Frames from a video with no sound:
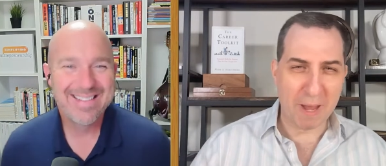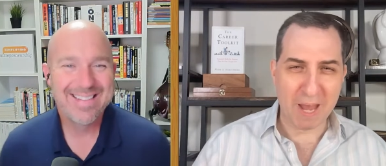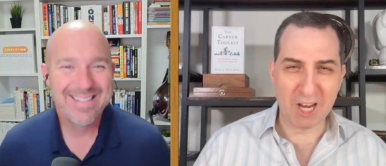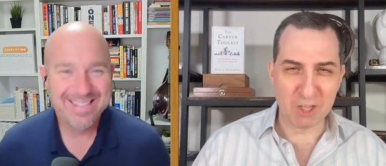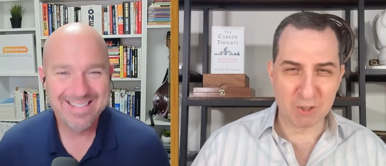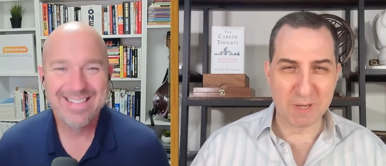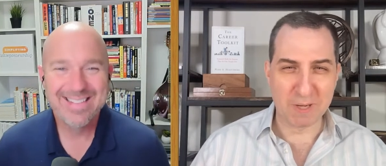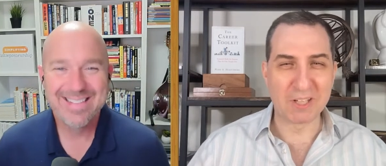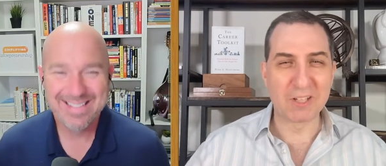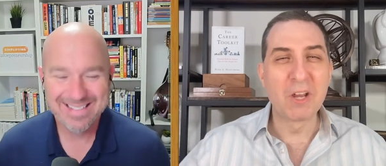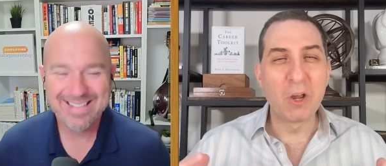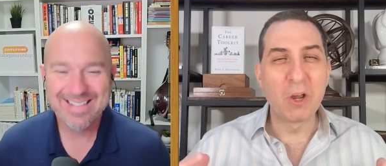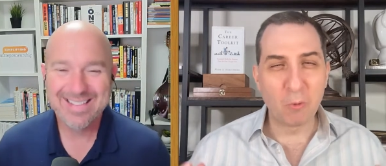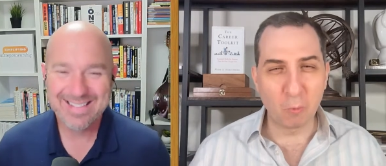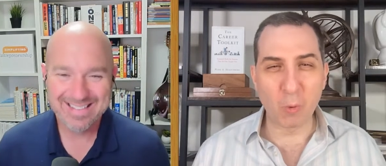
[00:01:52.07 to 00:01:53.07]
Speaker 1: management.
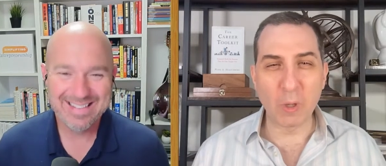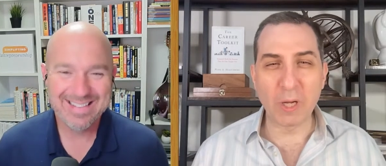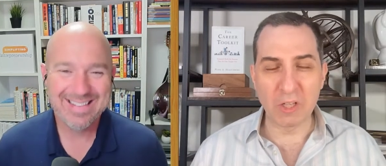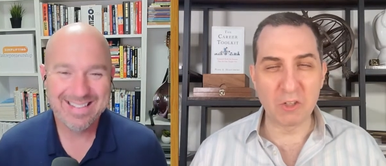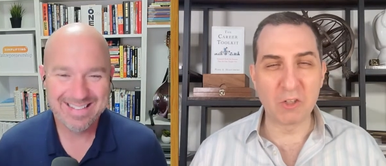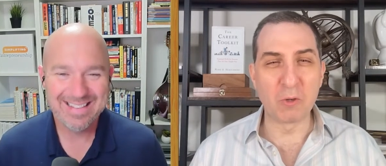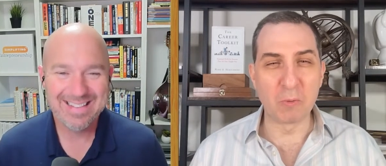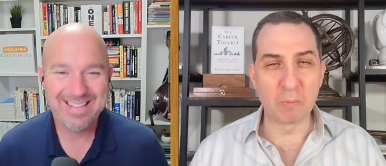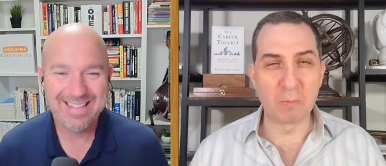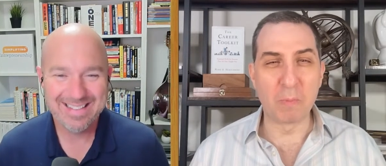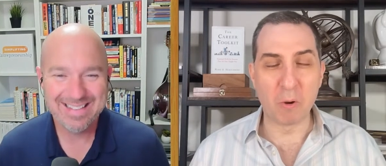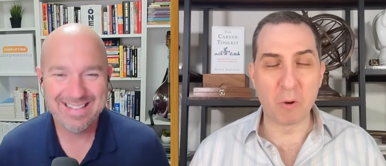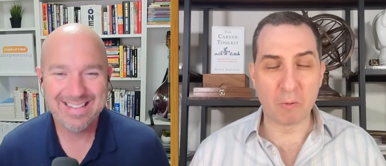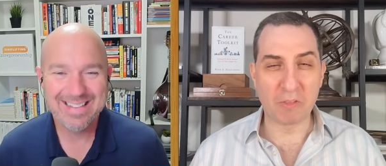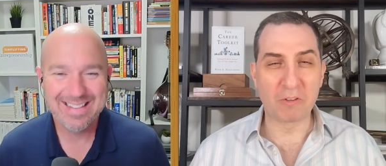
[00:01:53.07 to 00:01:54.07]
Hmm. We do
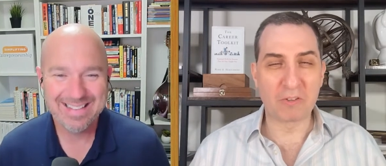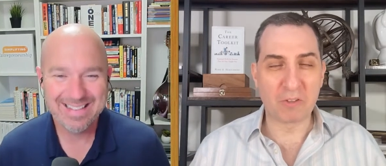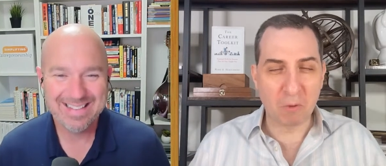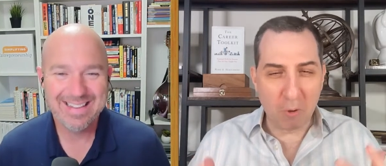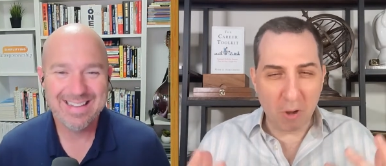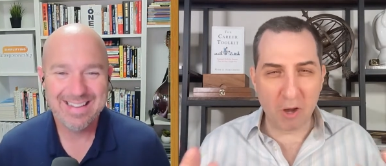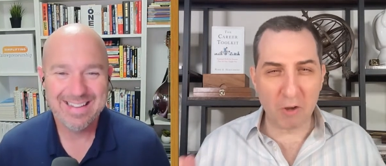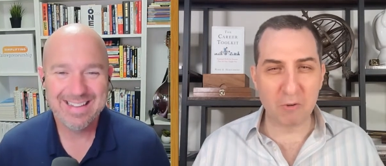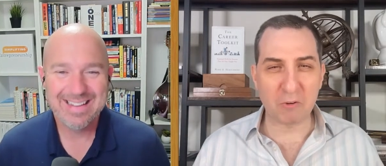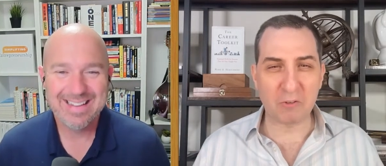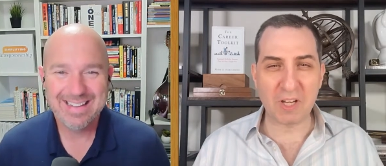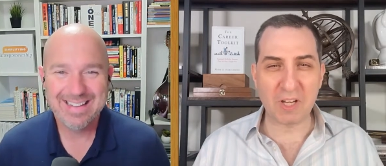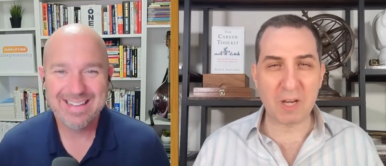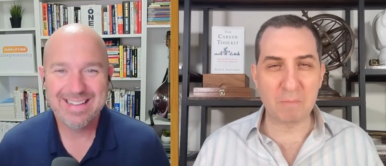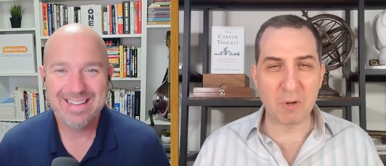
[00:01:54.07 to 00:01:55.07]
both. So
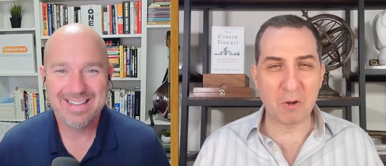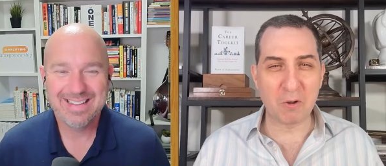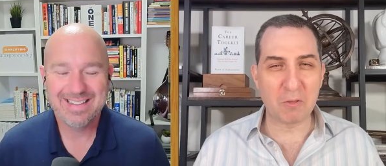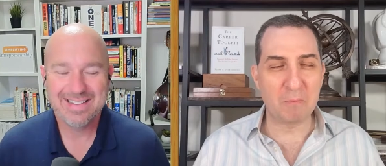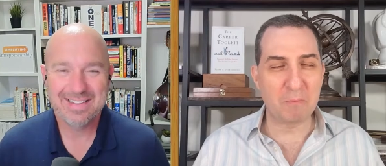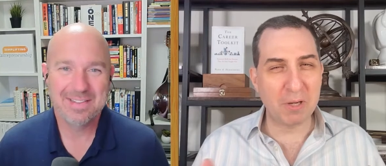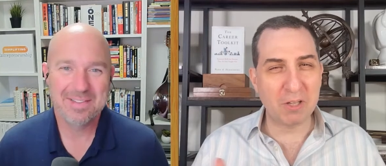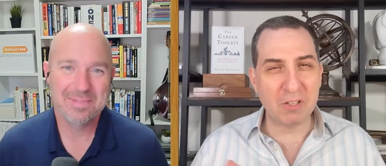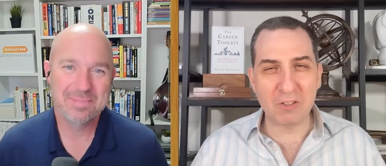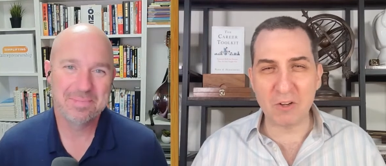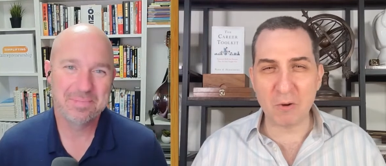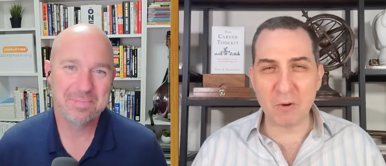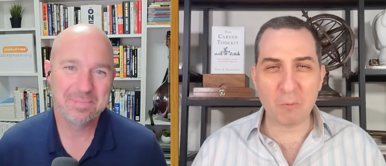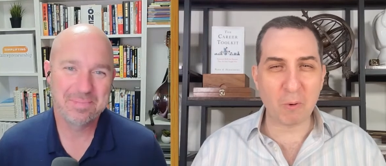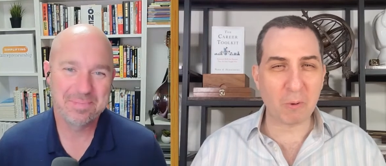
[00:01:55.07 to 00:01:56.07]
understand both, but
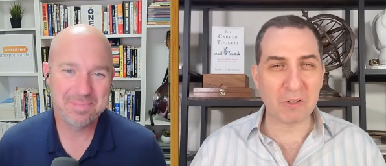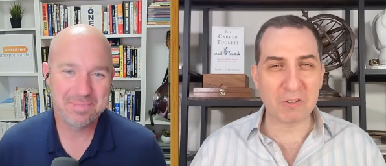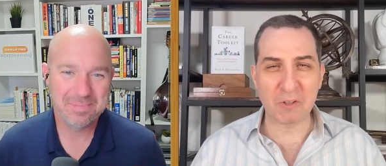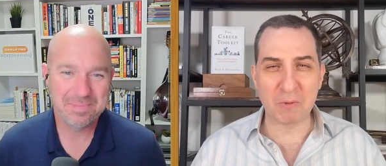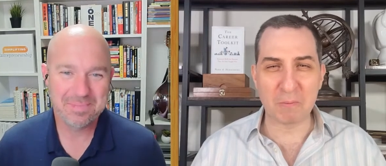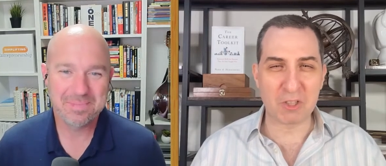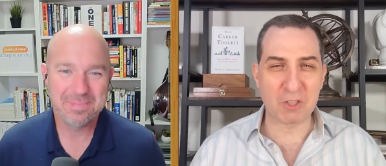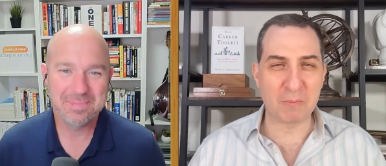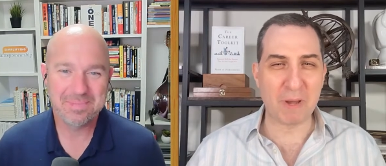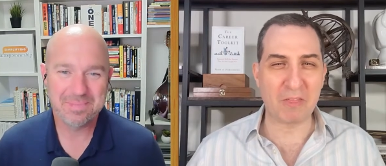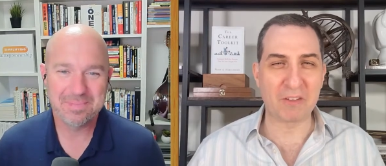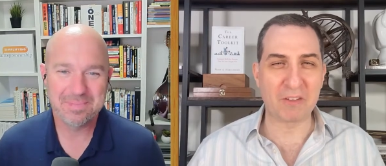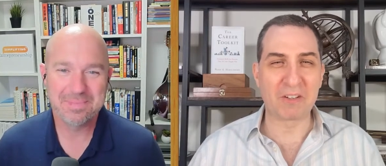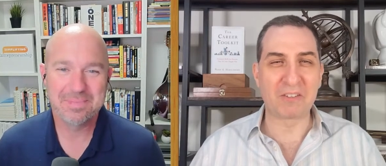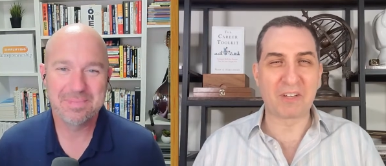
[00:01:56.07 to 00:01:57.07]
don't worry so much
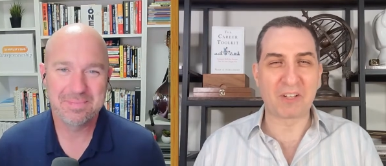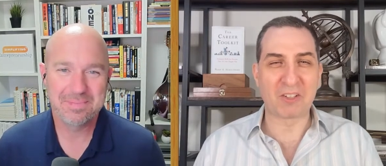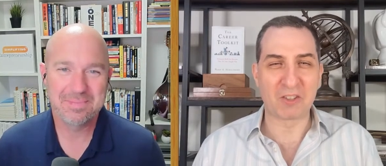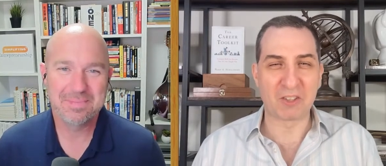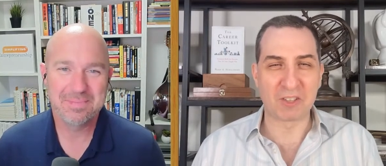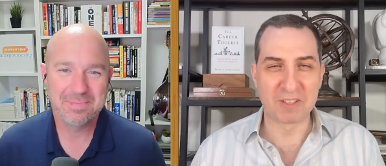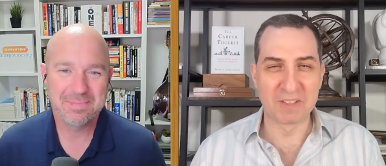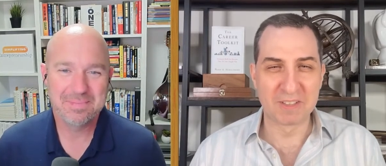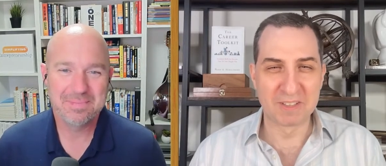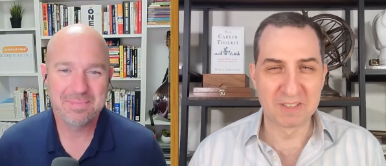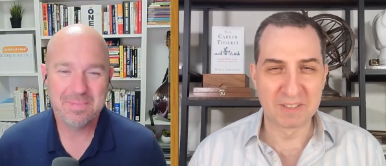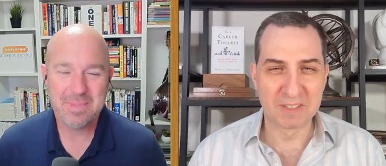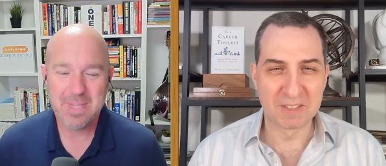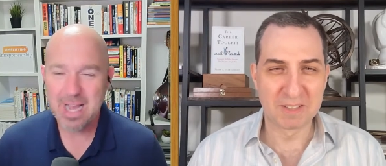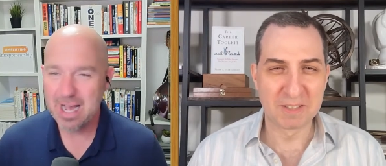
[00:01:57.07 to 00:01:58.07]
about the distinction.
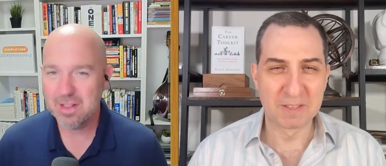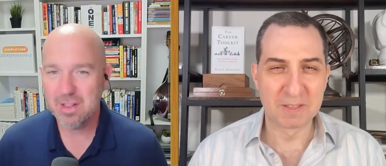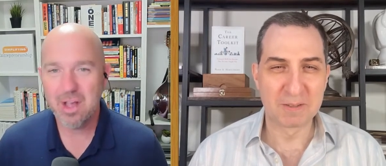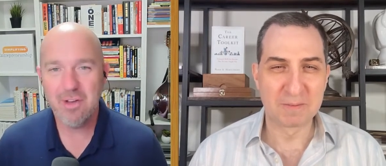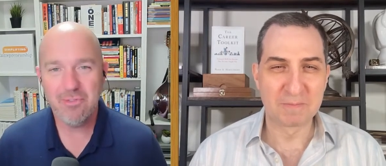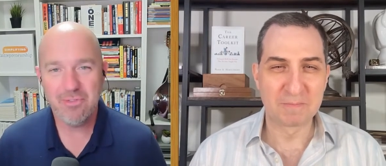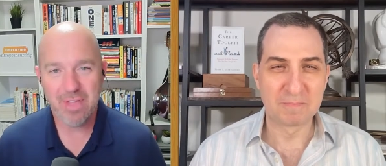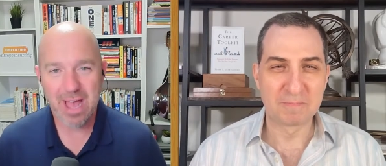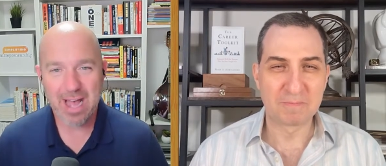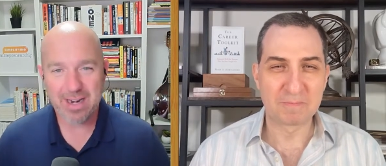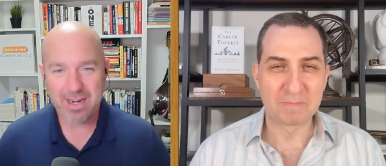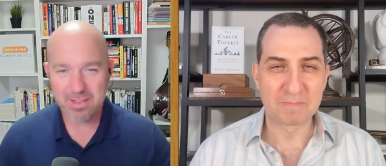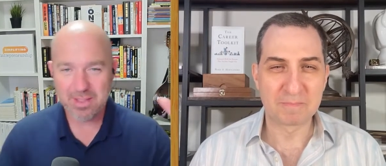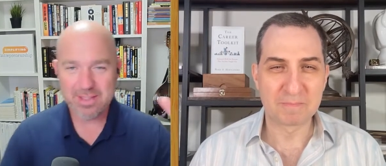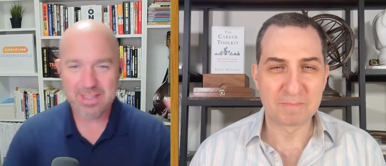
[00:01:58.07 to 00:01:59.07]
Speaker 2: Yeah, I love
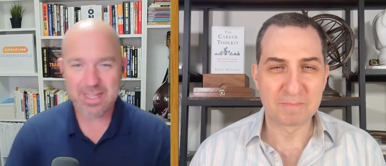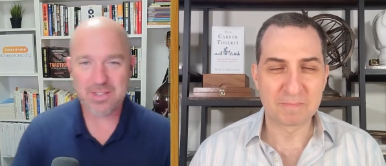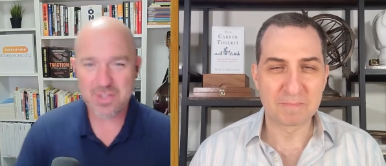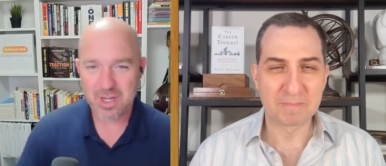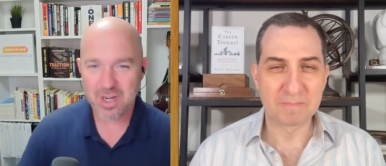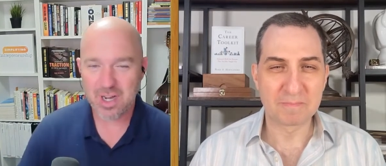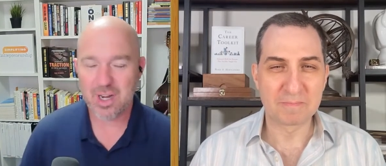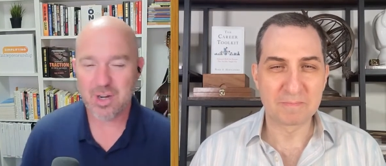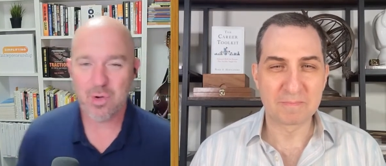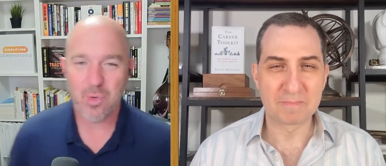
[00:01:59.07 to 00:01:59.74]
that. I think that's a, a,